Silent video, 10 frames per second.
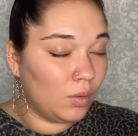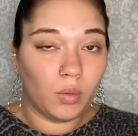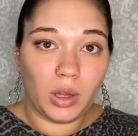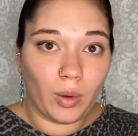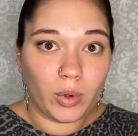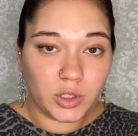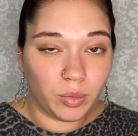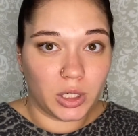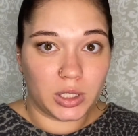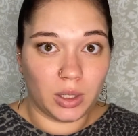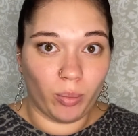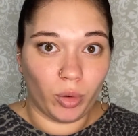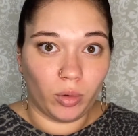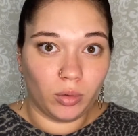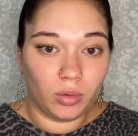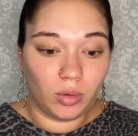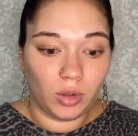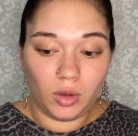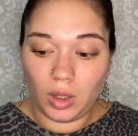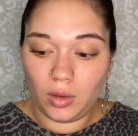Well, that was pretty simple.
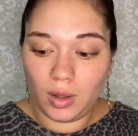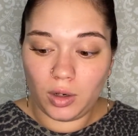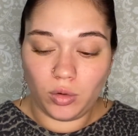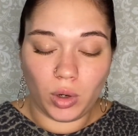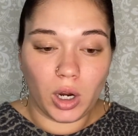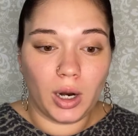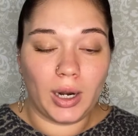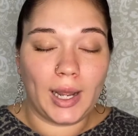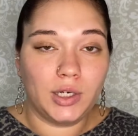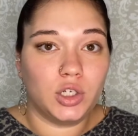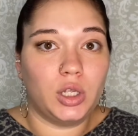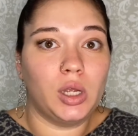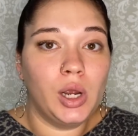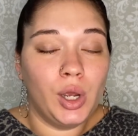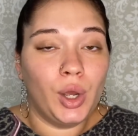It's not too hard. Actually,